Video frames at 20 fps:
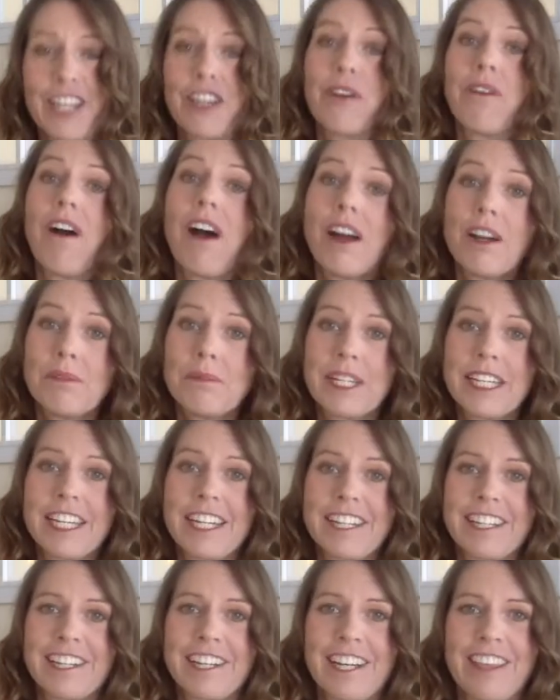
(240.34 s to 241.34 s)
you are a
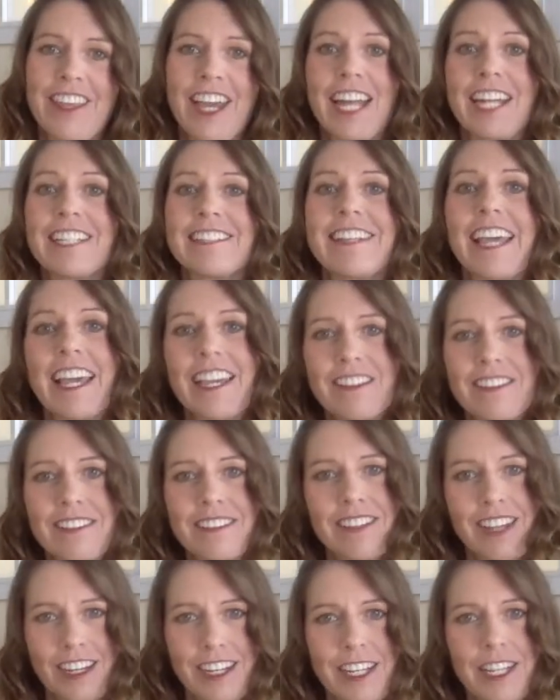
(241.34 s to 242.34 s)
beginner, and that it takes
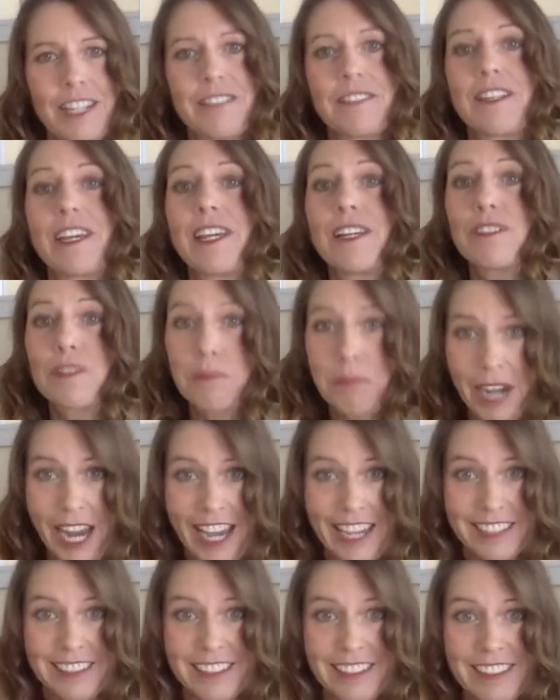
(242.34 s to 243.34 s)
study, it takes
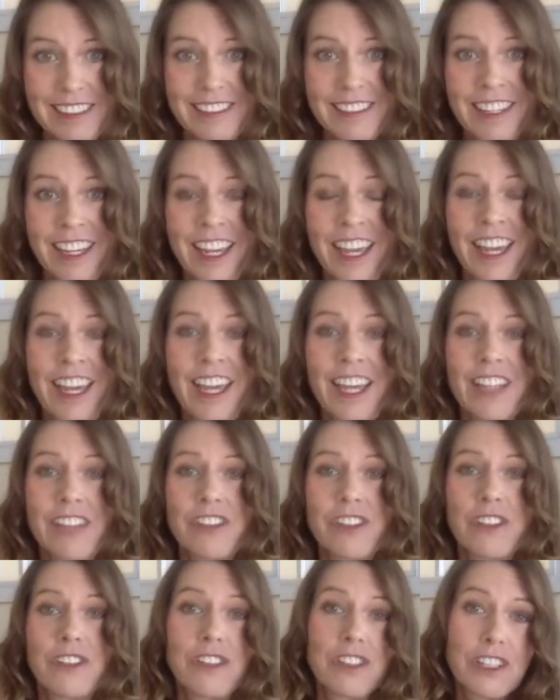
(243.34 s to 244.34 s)
practice
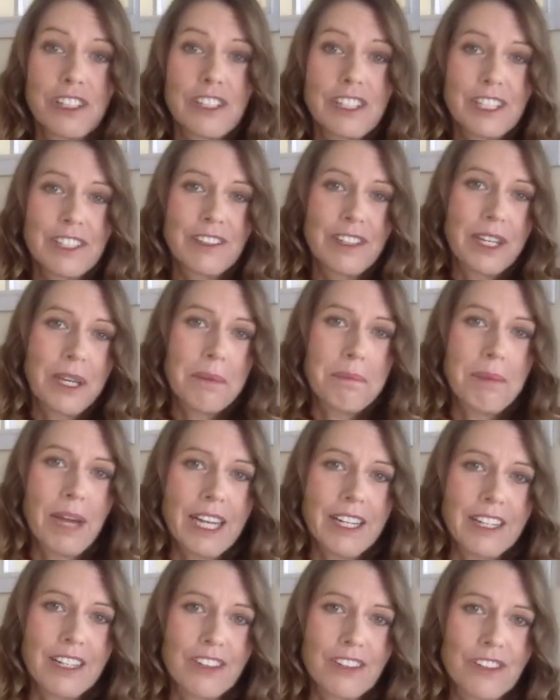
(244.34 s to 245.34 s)
to learn and to get
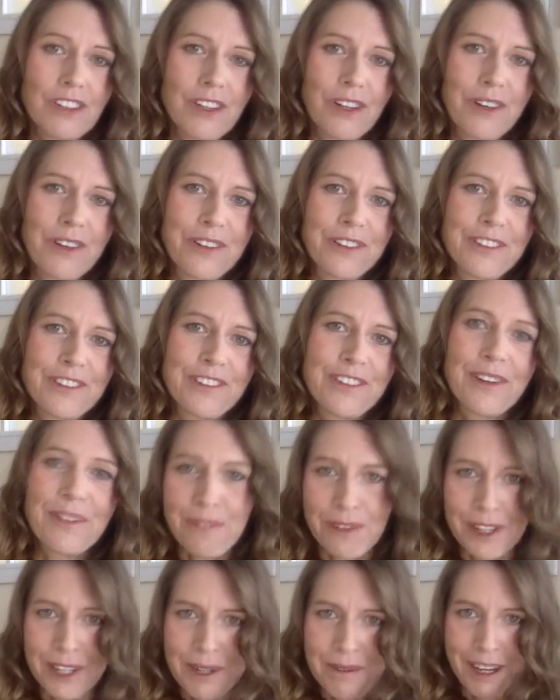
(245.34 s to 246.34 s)
better. So don't
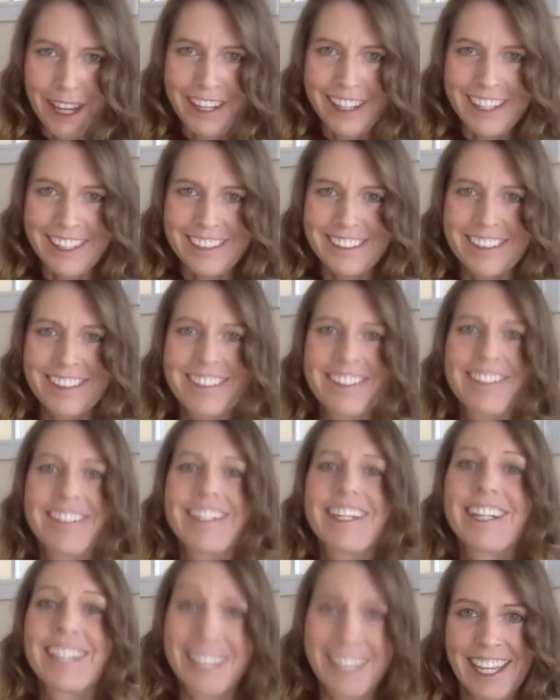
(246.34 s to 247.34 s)
worry about it. You're
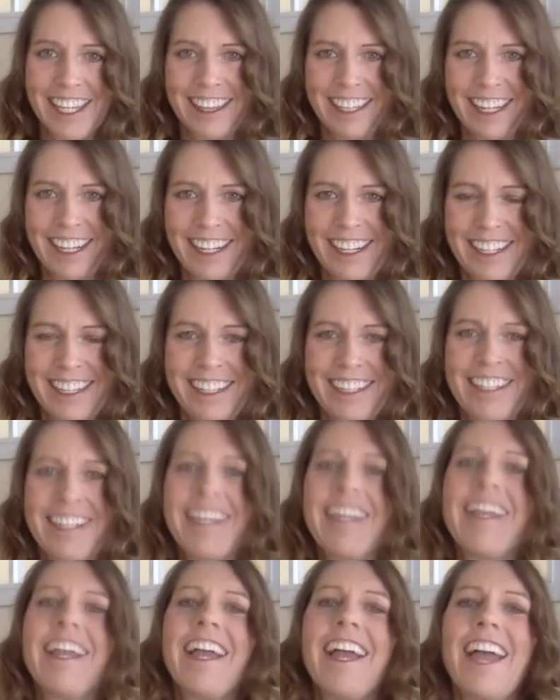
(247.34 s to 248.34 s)
going to get there.
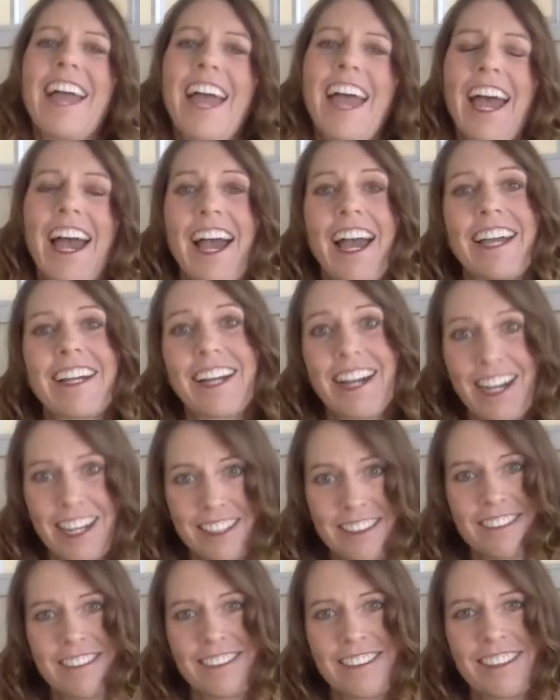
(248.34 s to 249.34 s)
And I
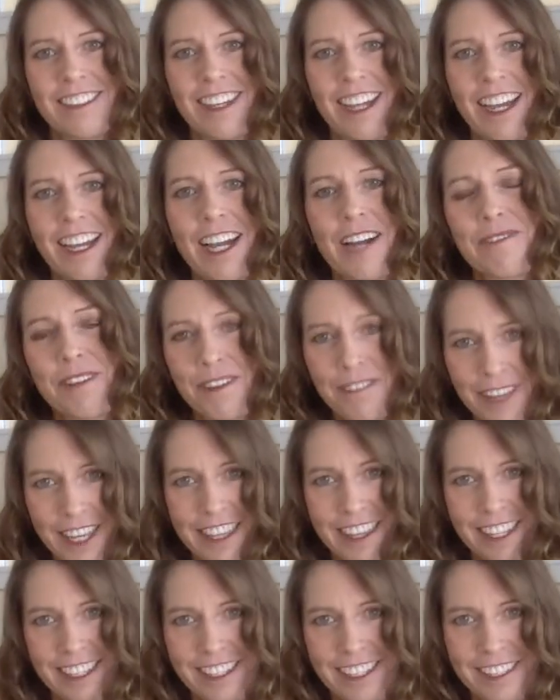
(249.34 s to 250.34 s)
got my
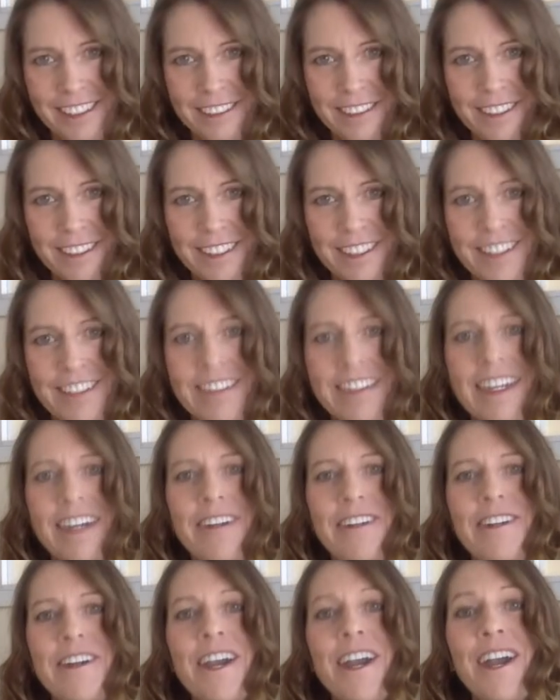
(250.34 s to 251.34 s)
faith in you.
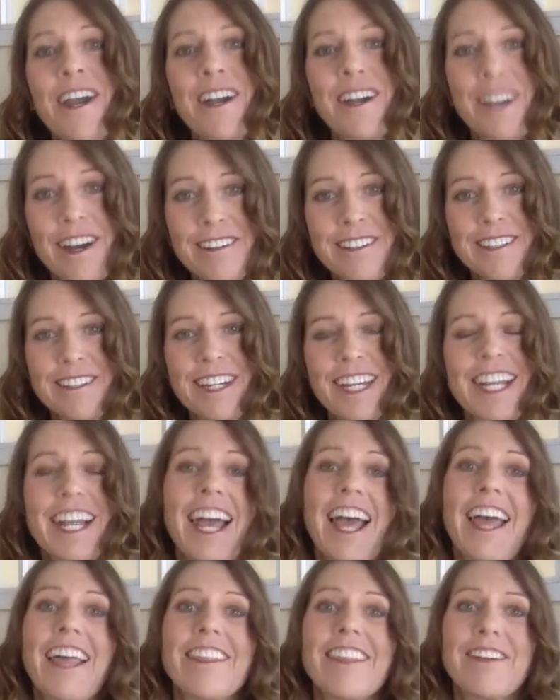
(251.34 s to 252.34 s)
So go do it
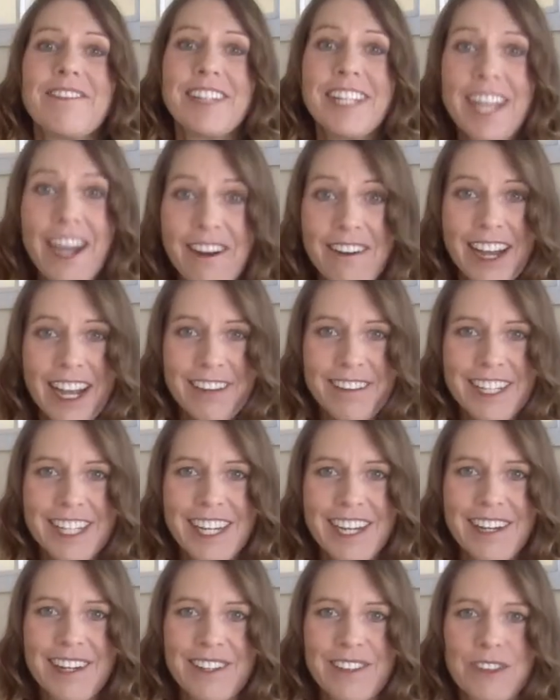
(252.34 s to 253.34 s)
and let me know how it
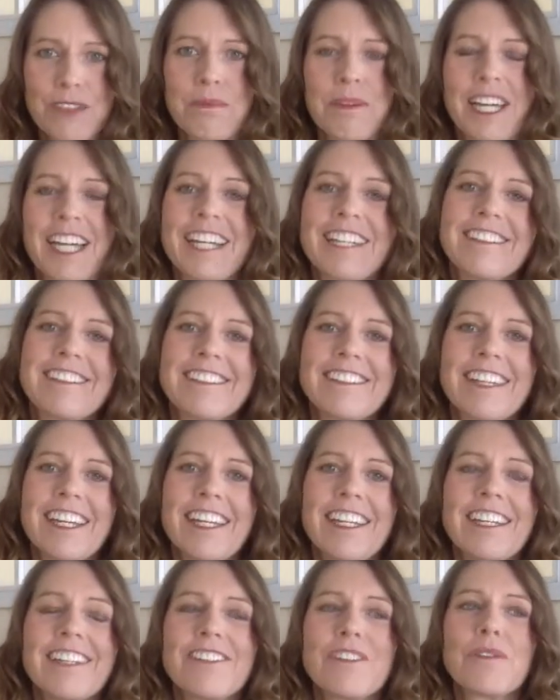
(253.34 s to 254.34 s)
goes, because
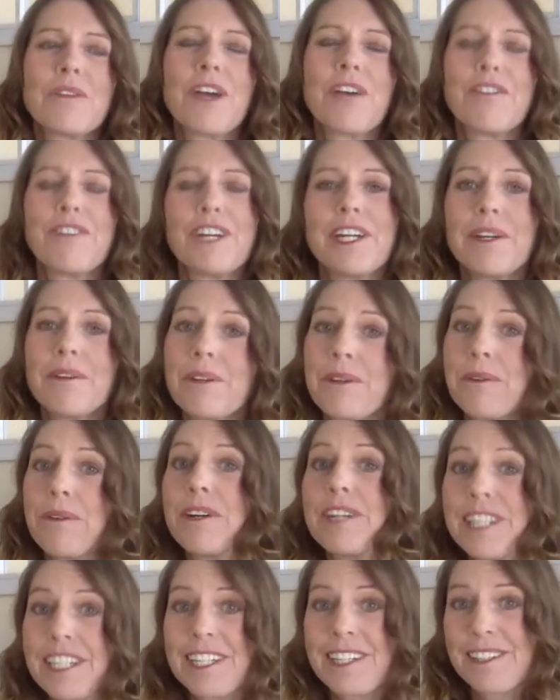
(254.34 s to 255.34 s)
it is a very
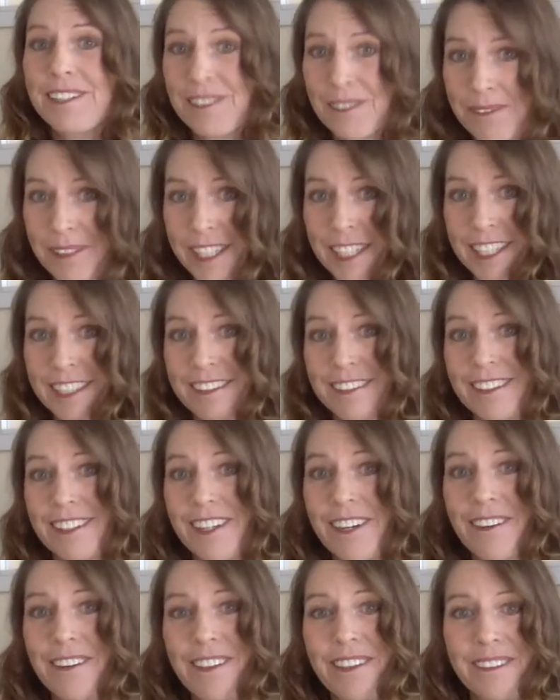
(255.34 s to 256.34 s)
rewarding experience to
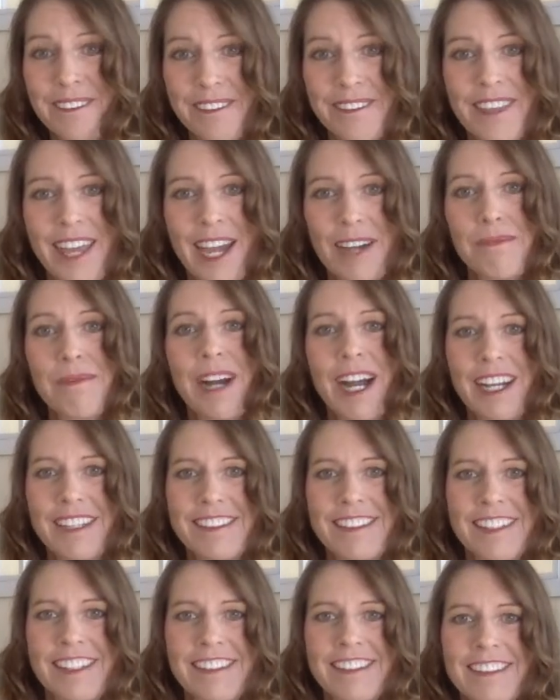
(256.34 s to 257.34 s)
go through that
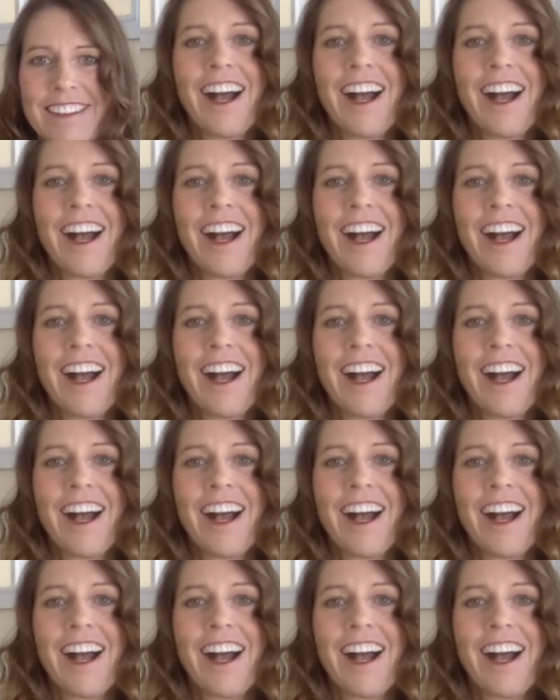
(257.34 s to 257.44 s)
process.